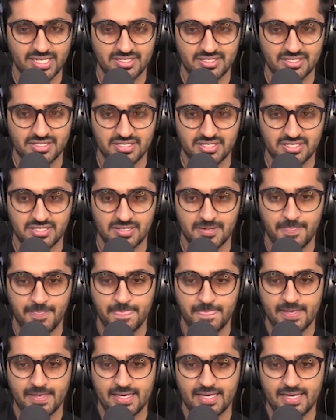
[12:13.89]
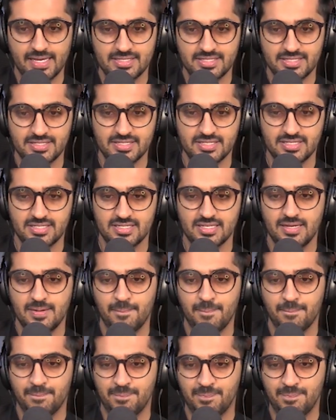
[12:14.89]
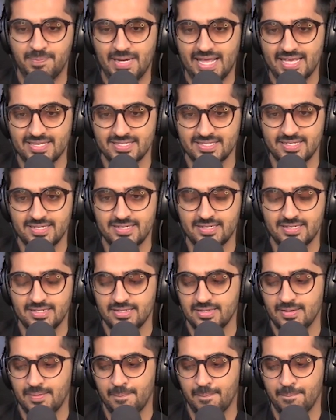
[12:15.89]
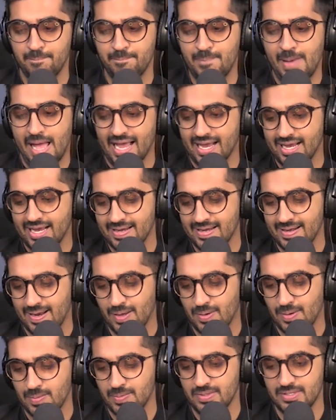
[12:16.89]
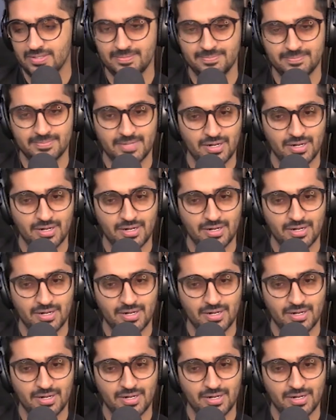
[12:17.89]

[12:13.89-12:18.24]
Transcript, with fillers: It's just, it's just pleasant background,